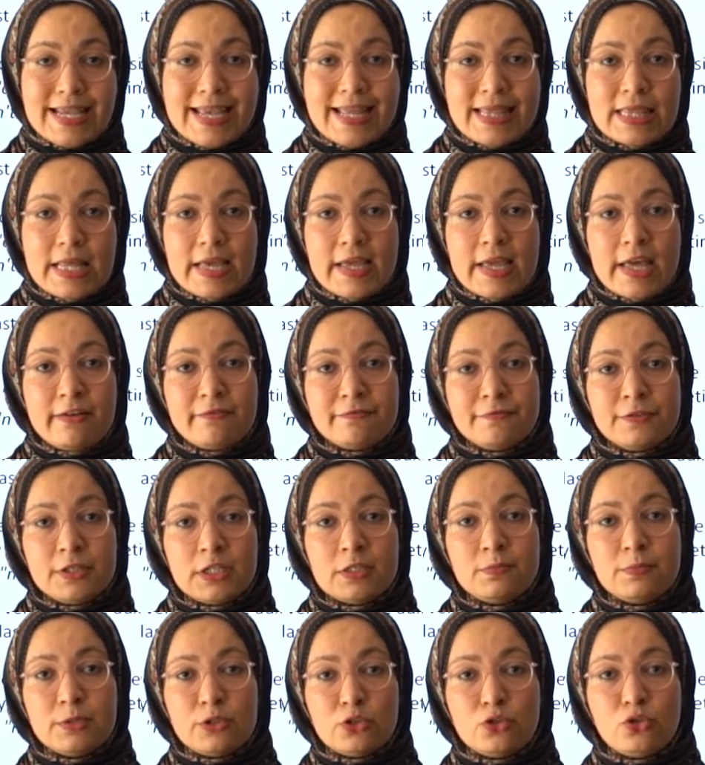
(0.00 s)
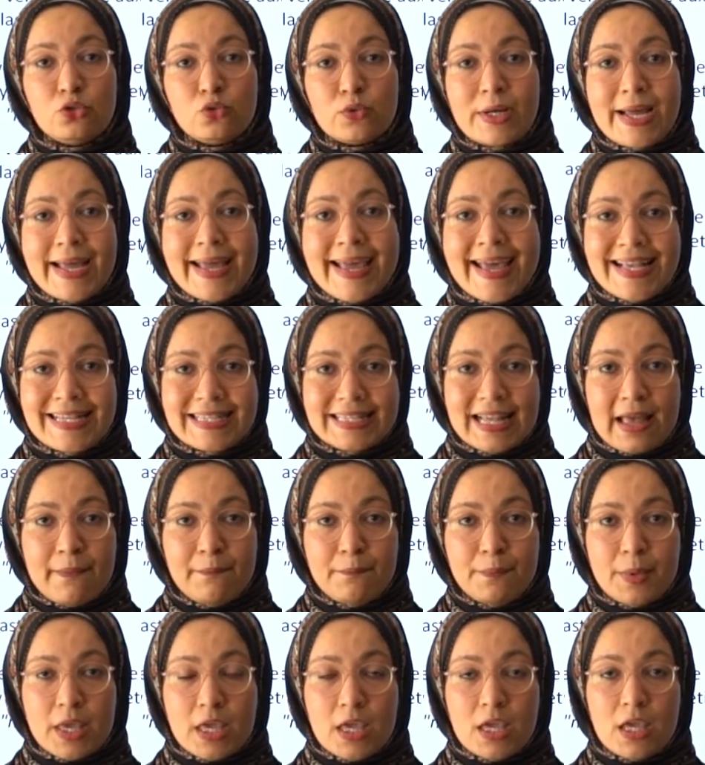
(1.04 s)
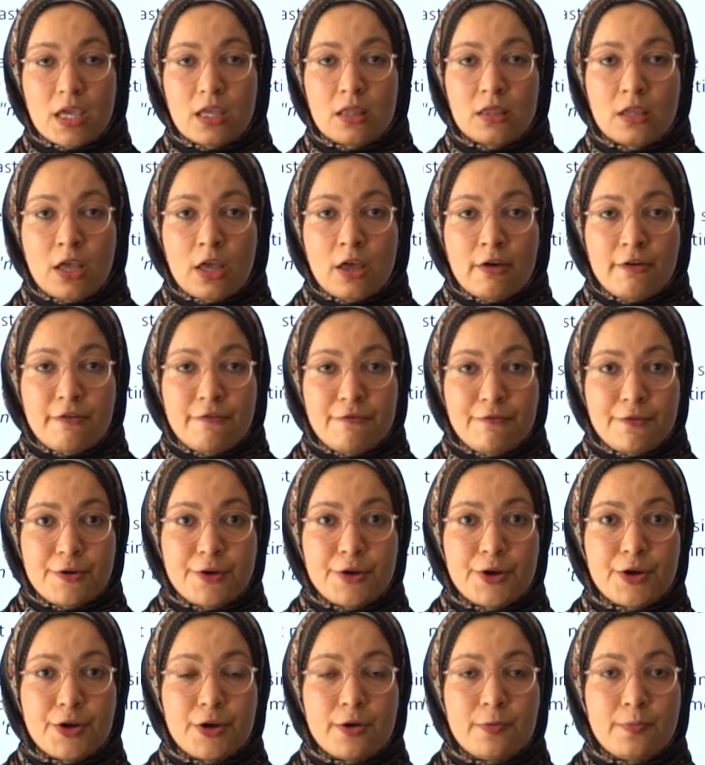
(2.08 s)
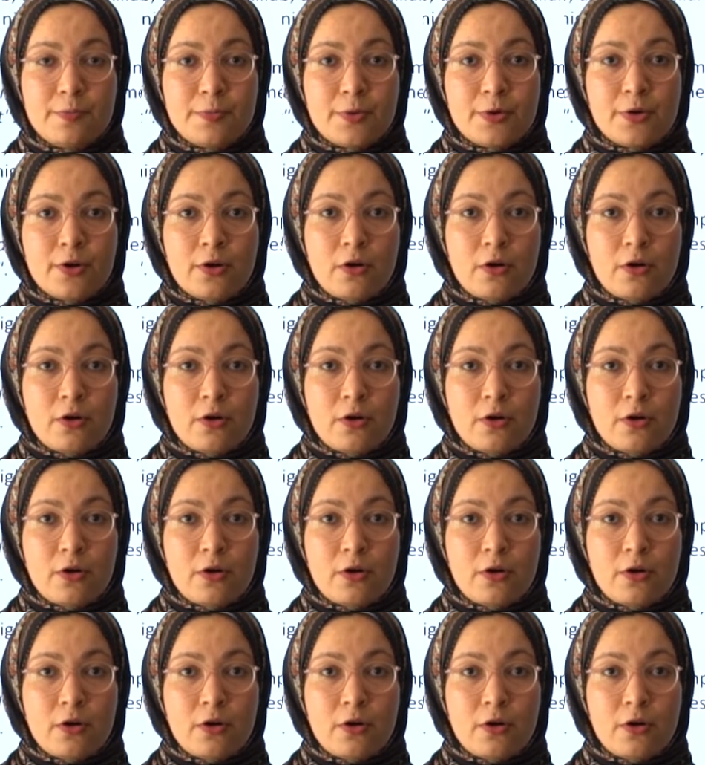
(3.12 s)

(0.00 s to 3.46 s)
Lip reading: and I have verb to do as a main verb